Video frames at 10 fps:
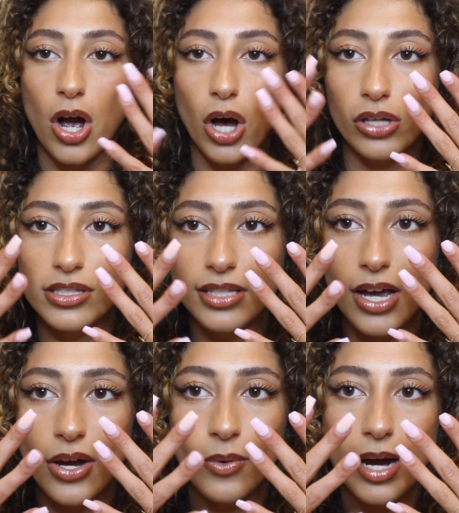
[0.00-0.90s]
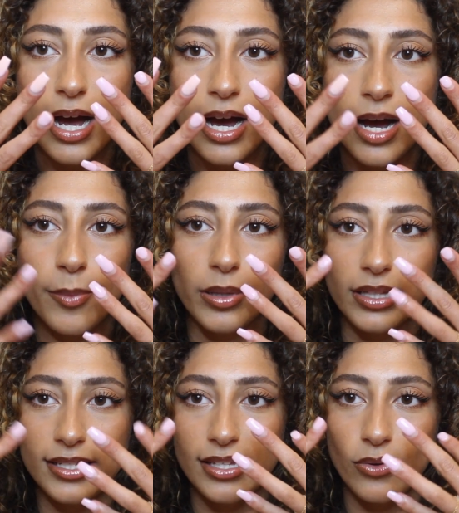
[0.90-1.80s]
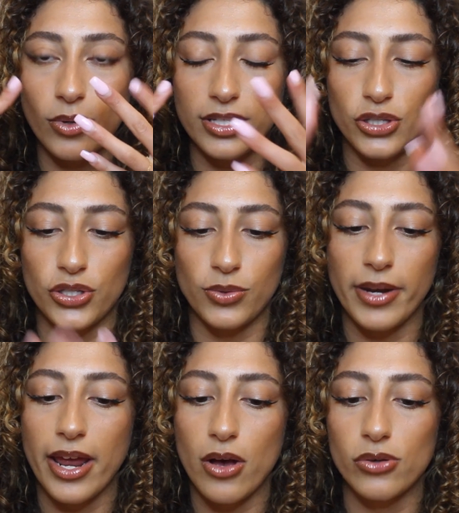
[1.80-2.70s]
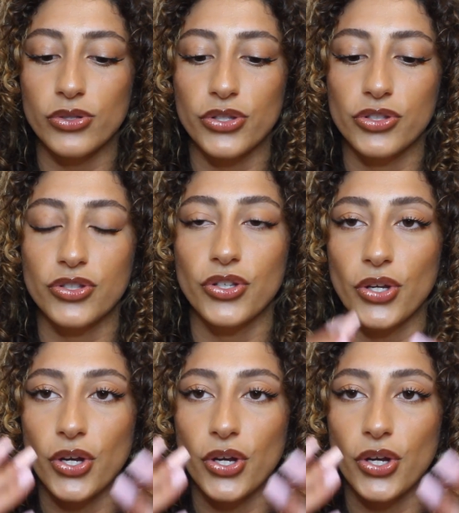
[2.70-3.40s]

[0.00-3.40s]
Also, please ignore these two nails.